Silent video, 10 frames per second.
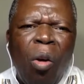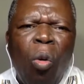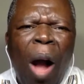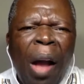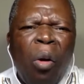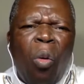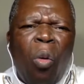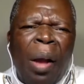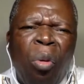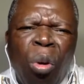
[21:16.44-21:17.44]
why
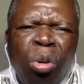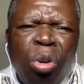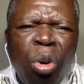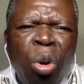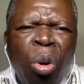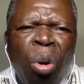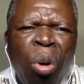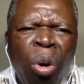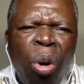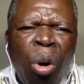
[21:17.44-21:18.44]
would you
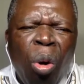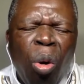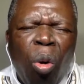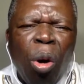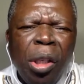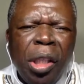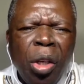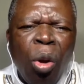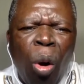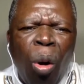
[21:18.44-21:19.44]

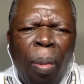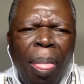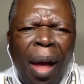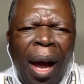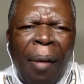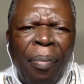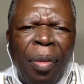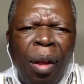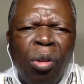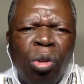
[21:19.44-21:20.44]
continue
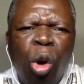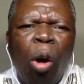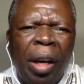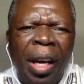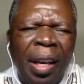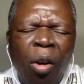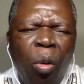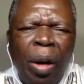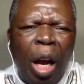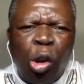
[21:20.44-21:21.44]
talking
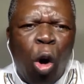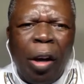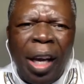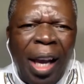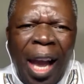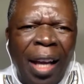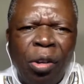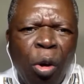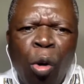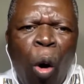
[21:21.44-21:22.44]
when you're talking
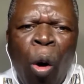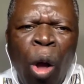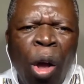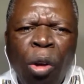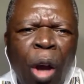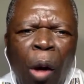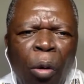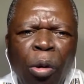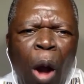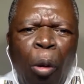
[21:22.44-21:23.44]
and you know
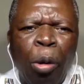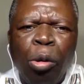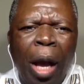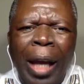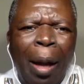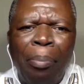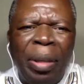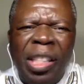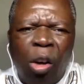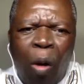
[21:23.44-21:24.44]
you are going to end up
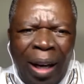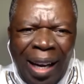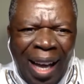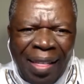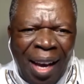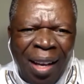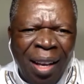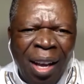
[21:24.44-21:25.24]
beating one another?